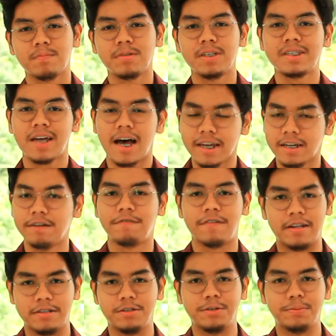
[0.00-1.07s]
The Tiger
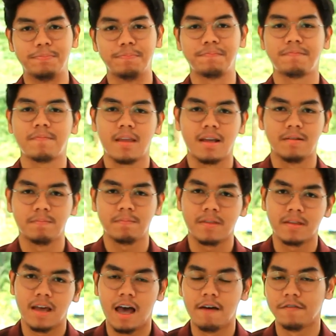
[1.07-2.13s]
Phantom.
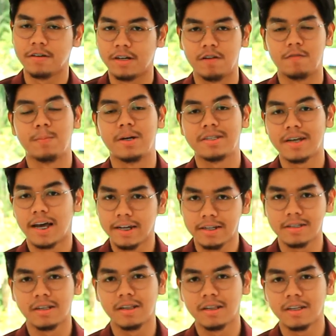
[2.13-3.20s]
Having heard of my
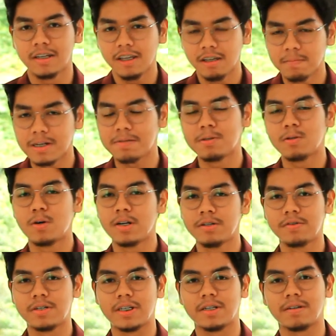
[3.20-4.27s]
title, you must be
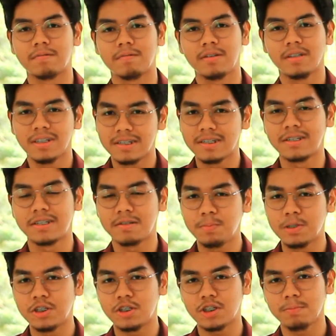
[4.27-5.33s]
wondering, is this a
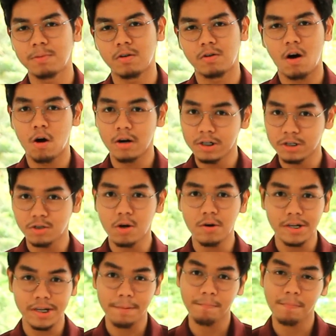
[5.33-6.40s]
speech about a horror story?
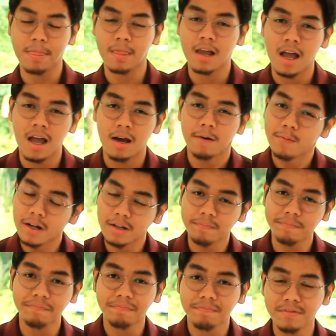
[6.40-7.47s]
Well,
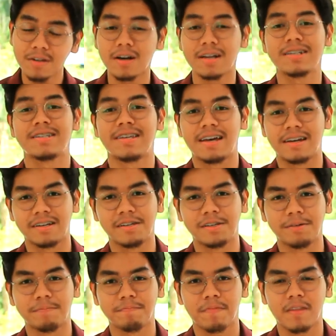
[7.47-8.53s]
not exactly.
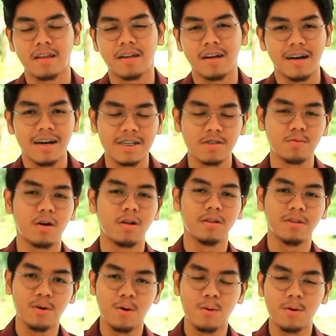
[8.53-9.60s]
As we all
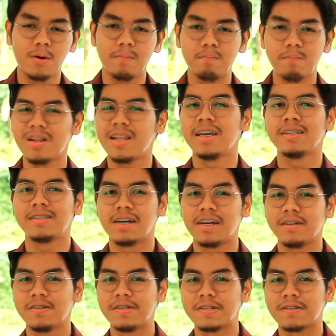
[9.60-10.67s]
know, Malayan
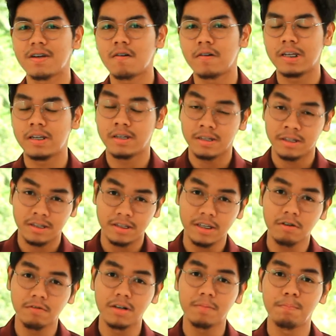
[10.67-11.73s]
tigers are an
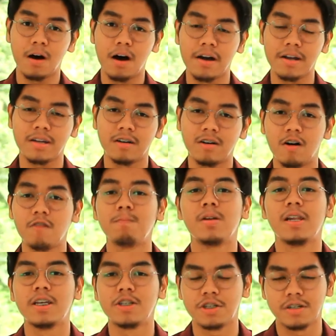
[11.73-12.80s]
integral part of
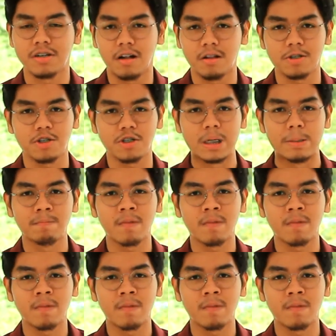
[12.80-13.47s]
Malaysian culture.